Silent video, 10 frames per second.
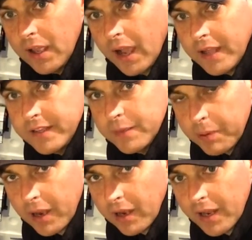I did it
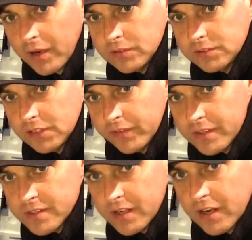parallel instead of in
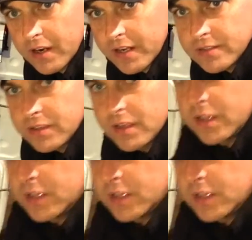a series.